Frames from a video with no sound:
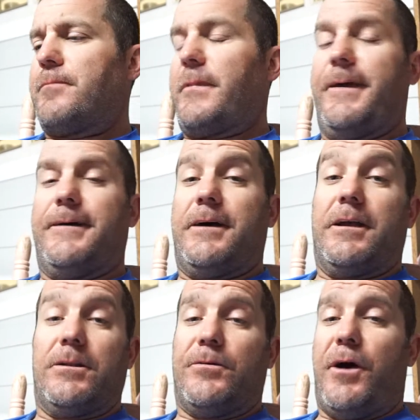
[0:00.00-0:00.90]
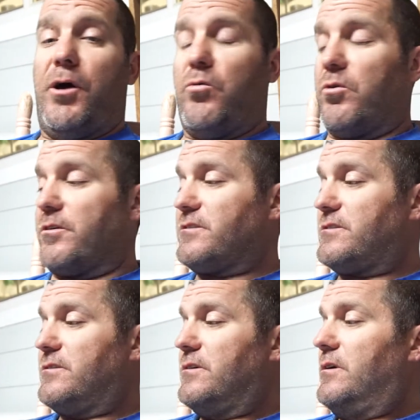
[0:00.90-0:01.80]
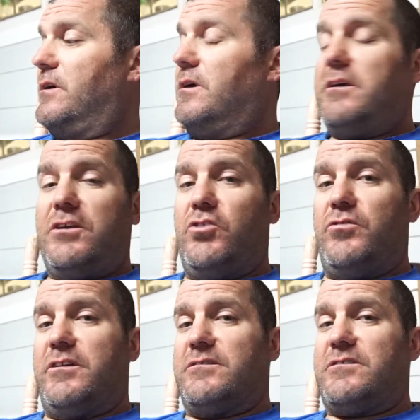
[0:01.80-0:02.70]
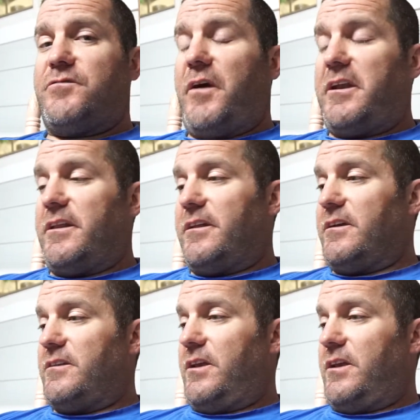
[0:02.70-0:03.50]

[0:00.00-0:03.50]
yeah, I don't know how it works. Unions fighting it.